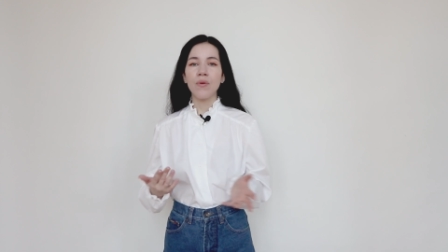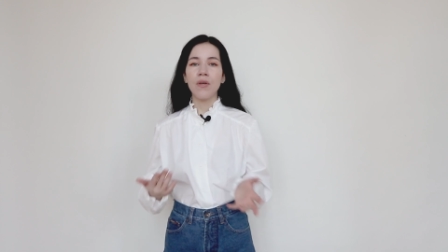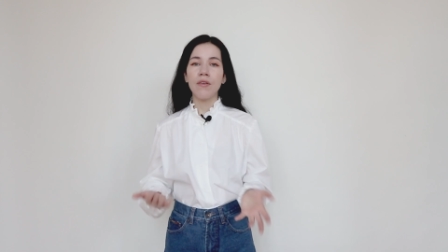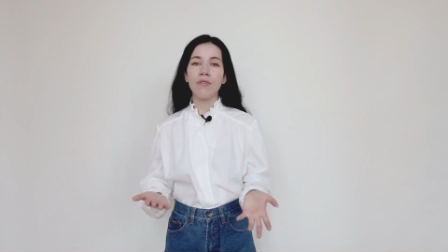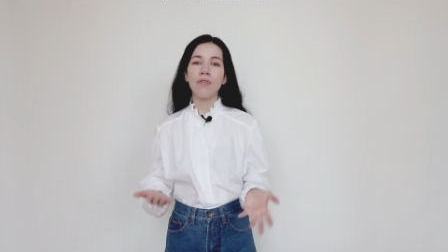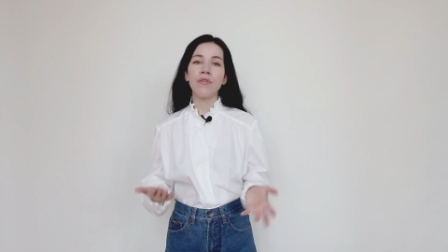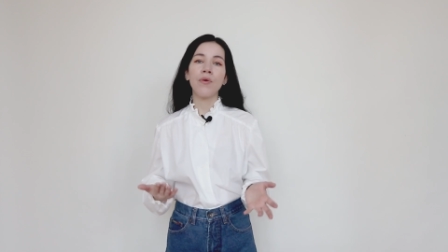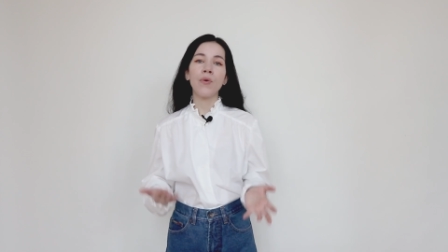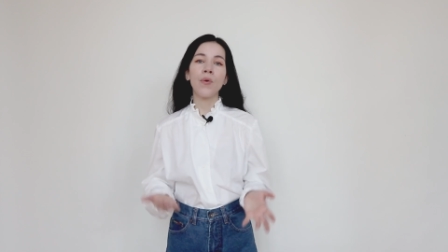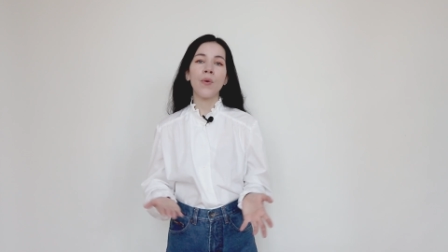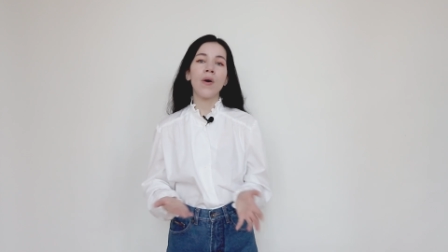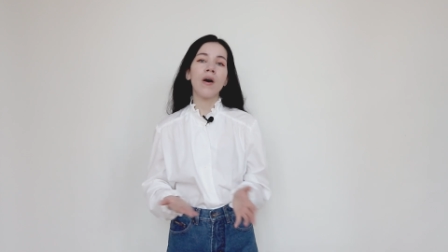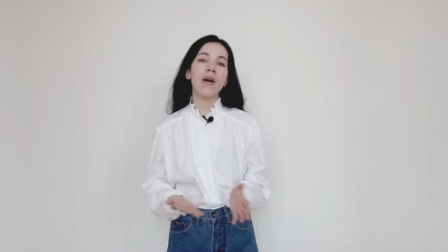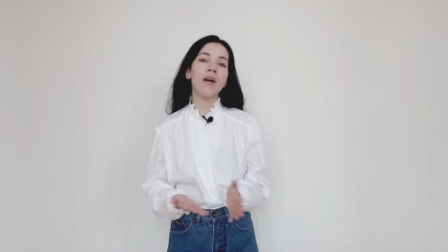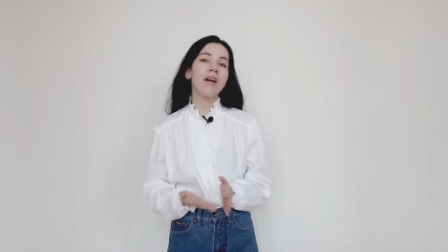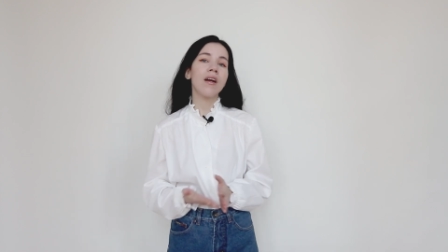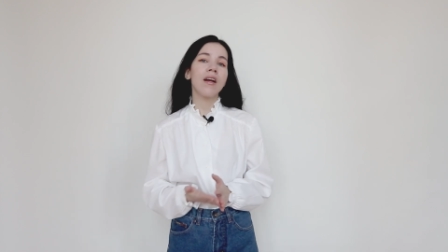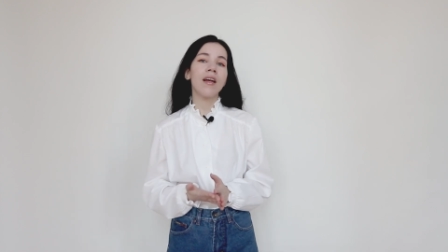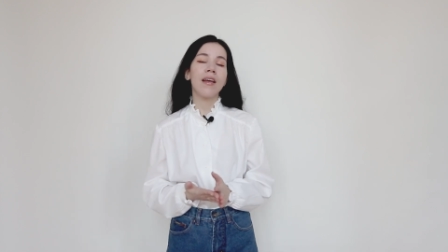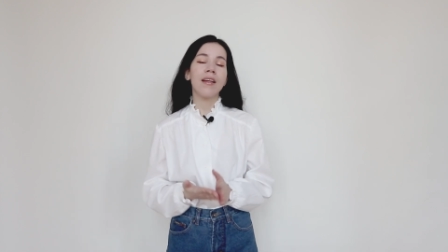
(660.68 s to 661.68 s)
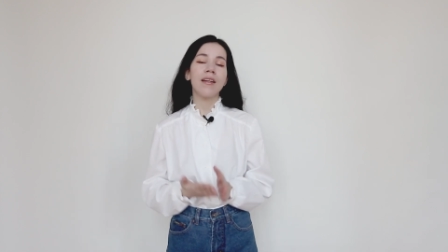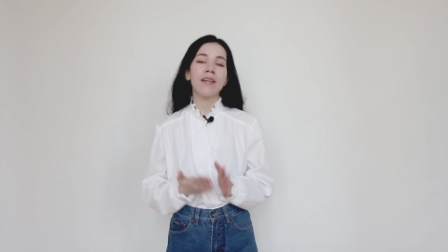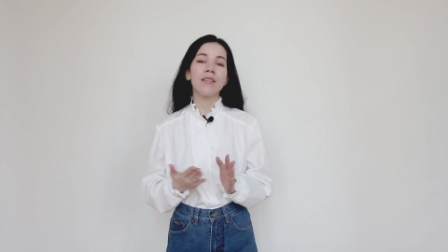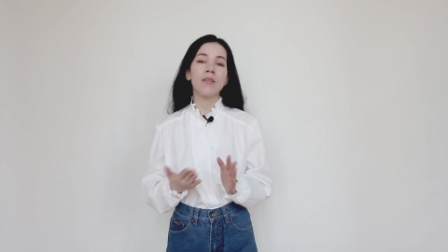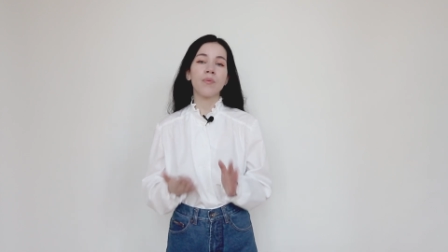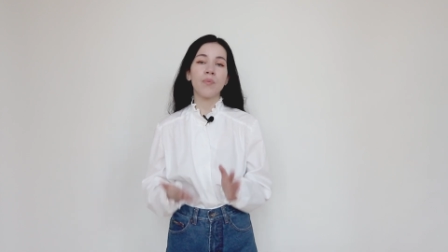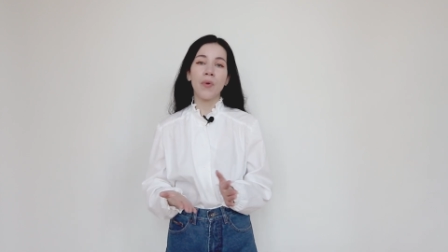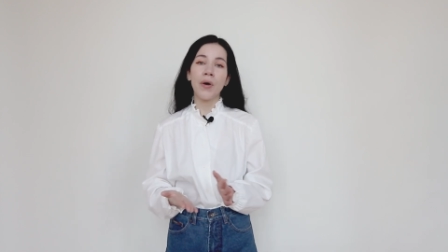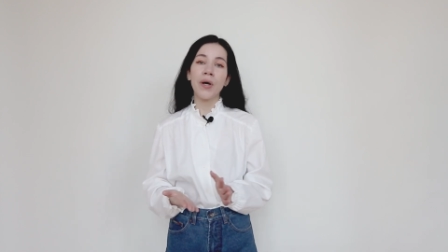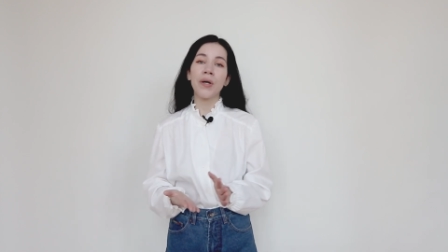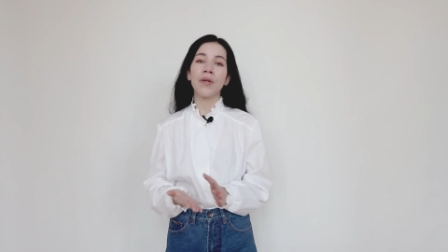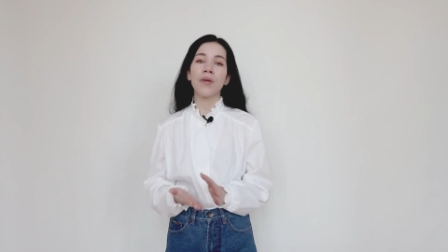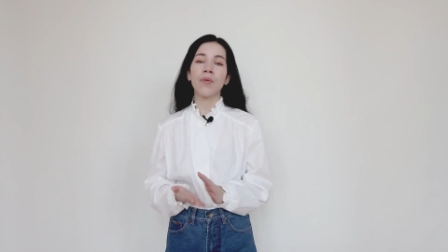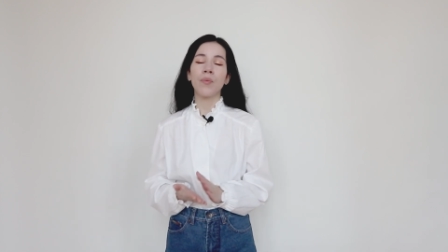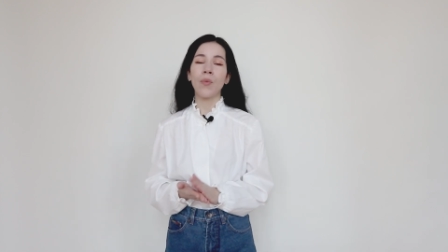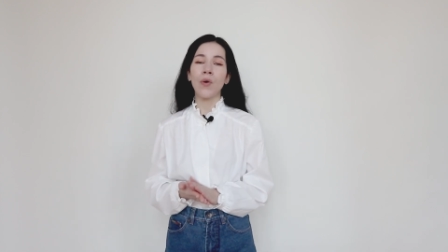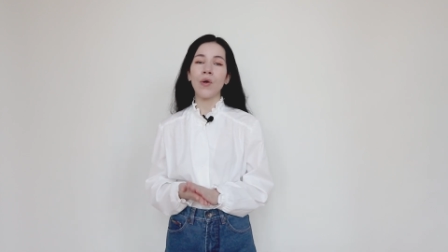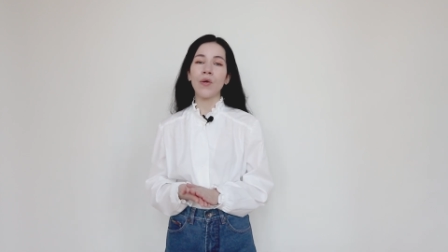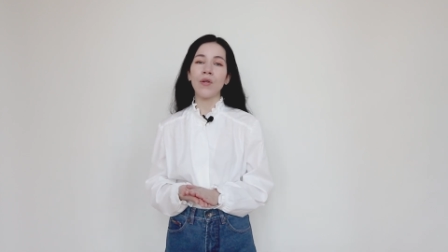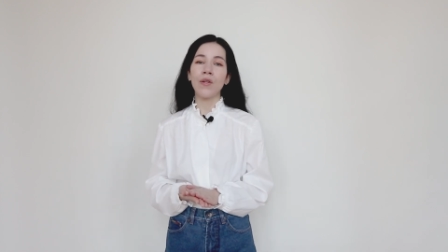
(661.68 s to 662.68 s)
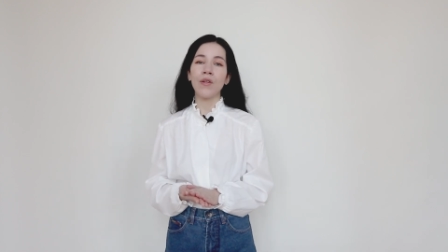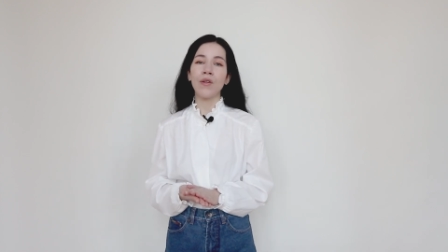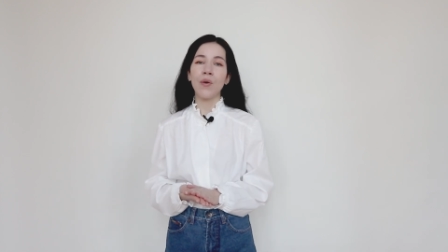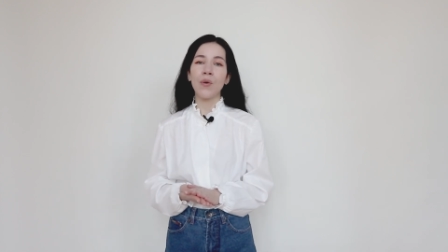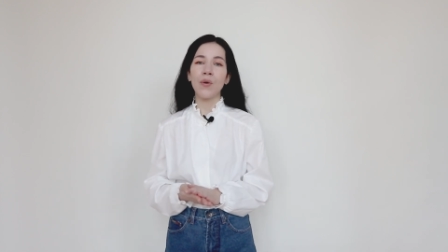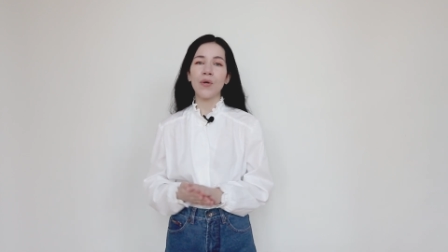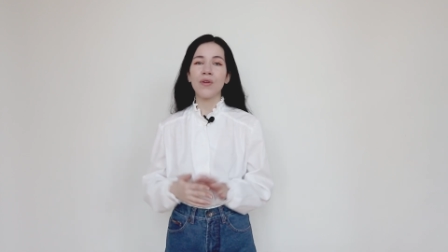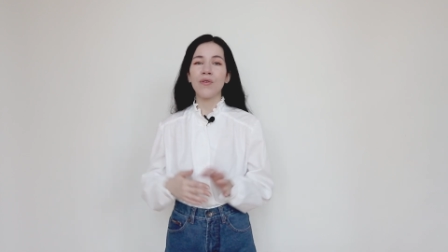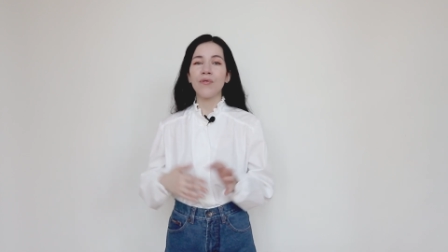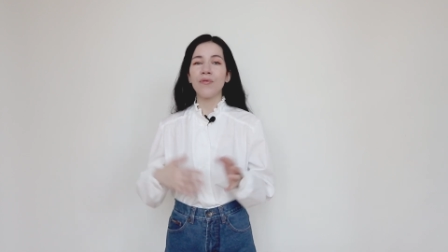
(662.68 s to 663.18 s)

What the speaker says: if you are an aspiring model, or you're